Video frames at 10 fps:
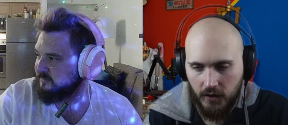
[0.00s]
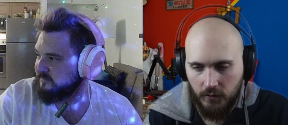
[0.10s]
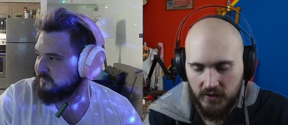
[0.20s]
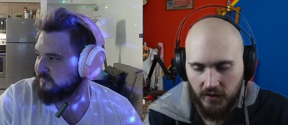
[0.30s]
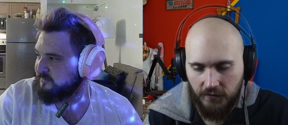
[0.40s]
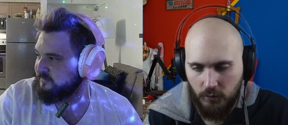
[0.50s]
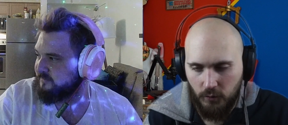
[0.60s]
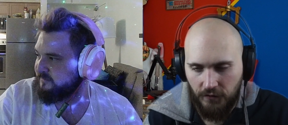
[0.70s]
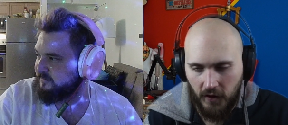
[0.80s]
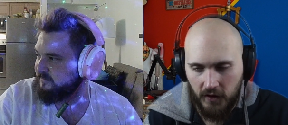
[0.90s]
Speaker 1: we said,
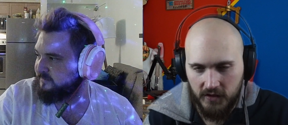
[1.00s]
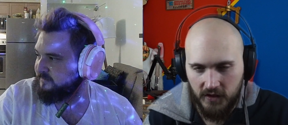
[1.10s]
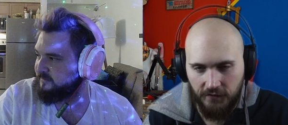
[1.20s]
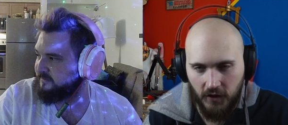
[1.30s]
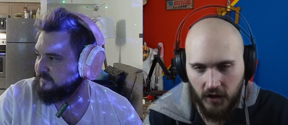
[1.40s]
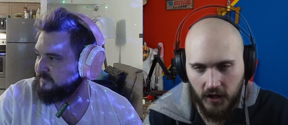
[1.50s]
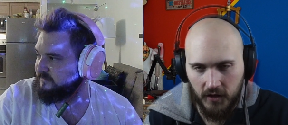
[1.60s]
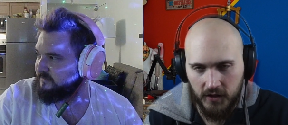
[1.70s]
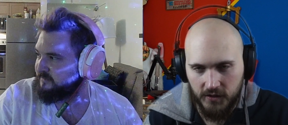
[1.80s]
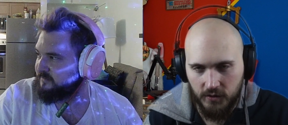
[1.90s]
we finally said, "Fuck it,
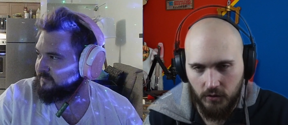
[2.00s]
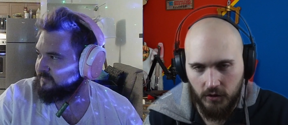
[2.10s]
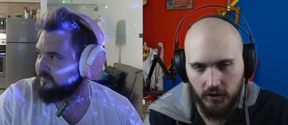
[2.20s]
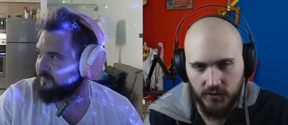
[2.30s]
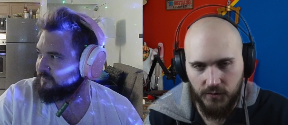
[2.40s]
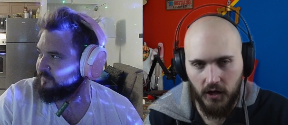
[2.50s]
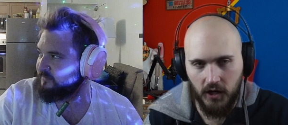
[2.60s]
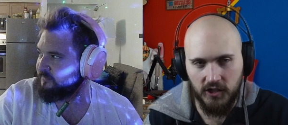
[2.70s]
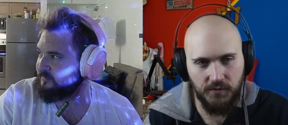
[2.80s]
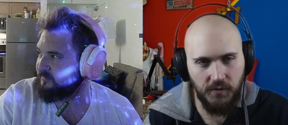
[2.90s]
let's throw a New Year's party,"
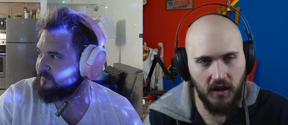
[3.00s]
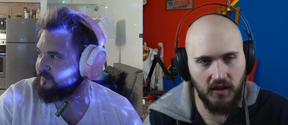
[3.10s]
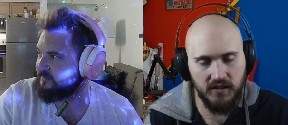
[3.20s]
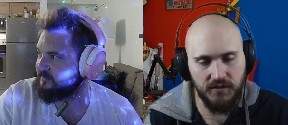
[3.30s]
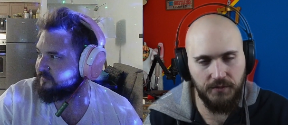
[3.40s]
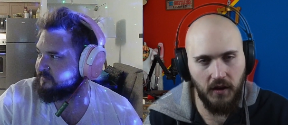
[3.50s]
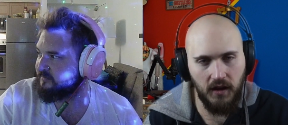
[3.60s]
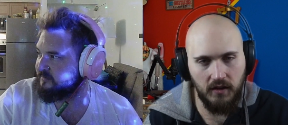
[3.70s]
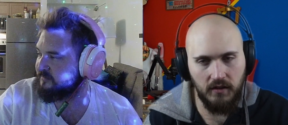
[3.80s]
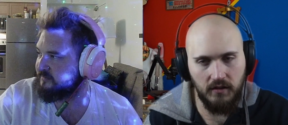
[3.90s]
just because it's
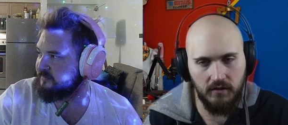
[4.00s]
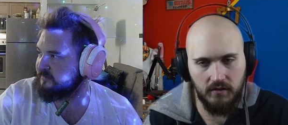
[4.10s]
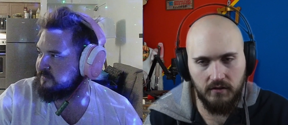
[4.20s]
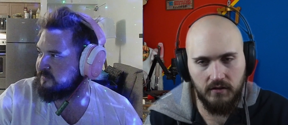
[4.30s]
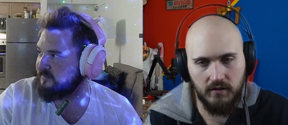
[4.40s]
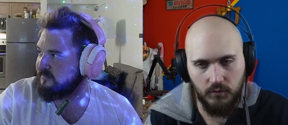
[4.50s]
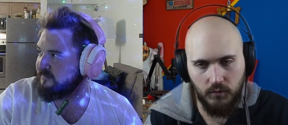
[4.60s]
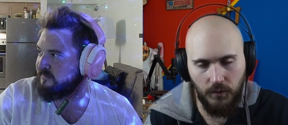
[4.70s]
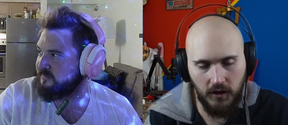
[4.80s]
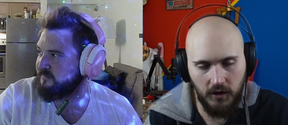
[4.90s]
been
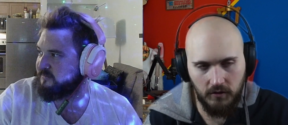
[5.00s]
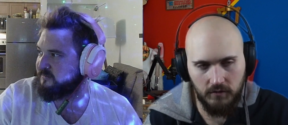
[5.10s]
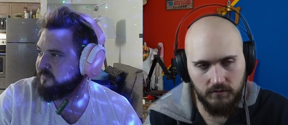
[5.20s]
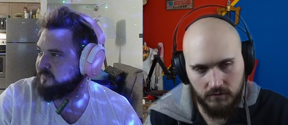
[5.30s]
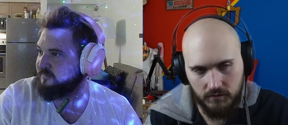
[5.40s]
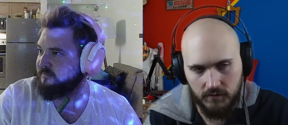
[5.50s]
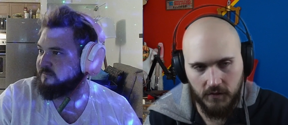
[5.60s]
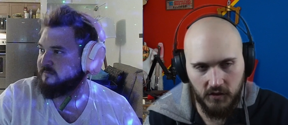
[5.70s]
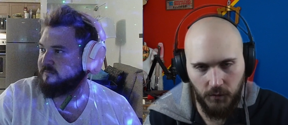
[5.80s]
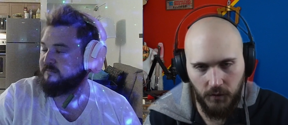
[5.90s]
We've been here.
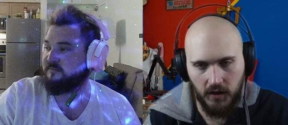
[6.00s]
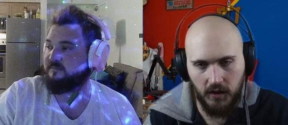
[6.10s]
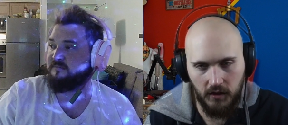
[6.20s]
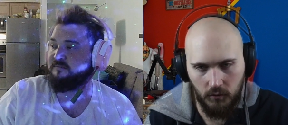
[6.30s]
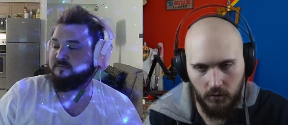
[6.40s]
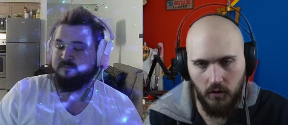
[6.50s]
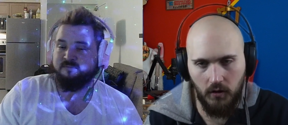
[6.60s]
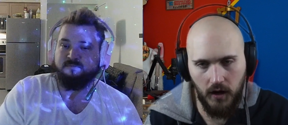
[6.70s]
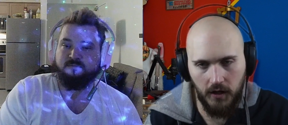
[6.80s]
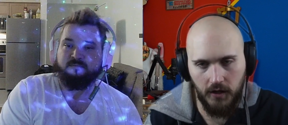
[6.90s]
This will be we're
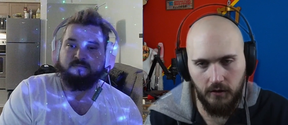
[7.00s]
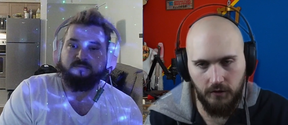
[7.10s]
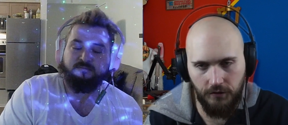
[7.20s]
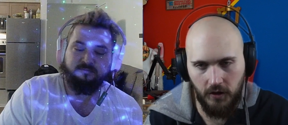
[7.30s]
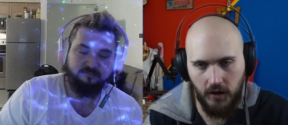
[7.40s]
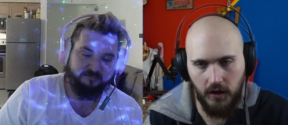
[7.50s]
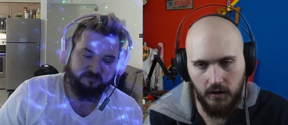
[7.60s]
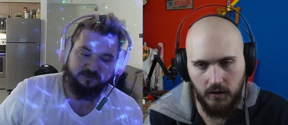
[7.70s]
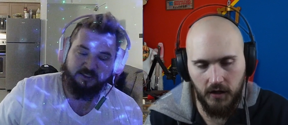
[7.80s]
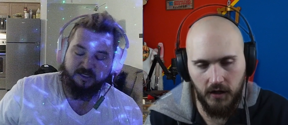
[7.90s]
going on year three
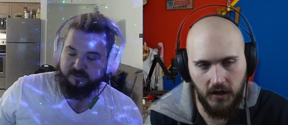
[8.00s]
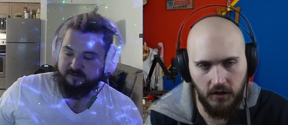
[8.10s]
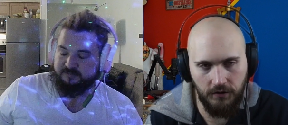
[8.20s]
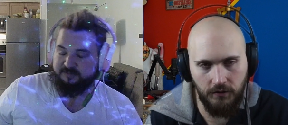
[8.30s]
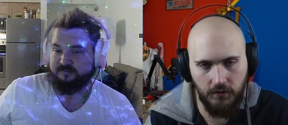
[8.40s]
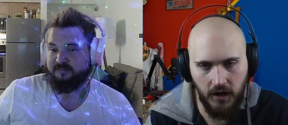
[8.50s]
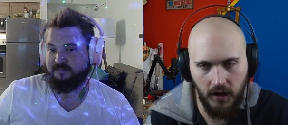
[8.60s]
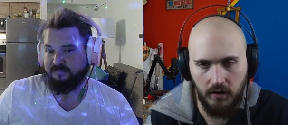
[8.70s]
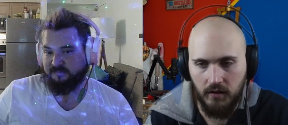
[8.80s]
into okay. year three,